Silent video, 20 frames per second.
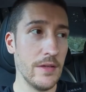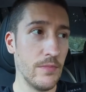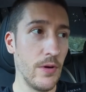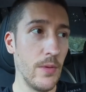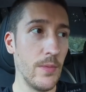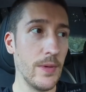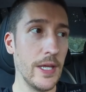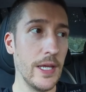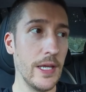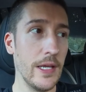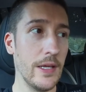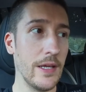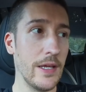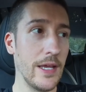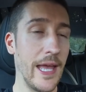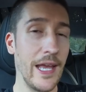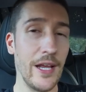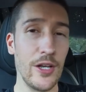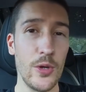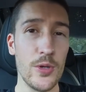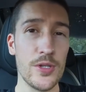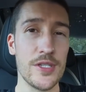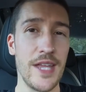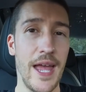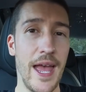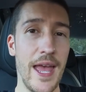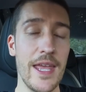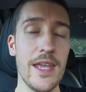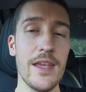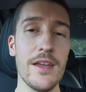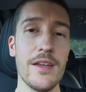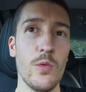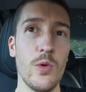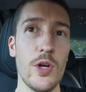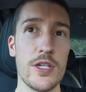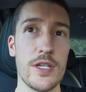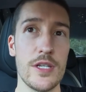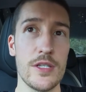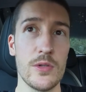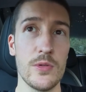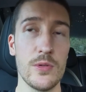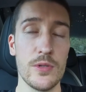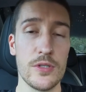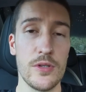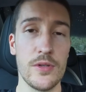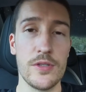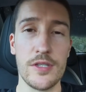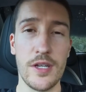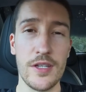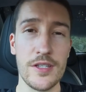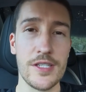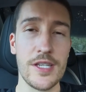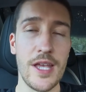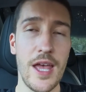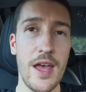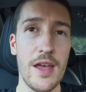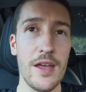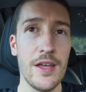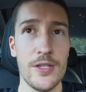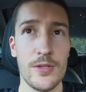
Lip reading: Probably getting close to 8, which is also sunset.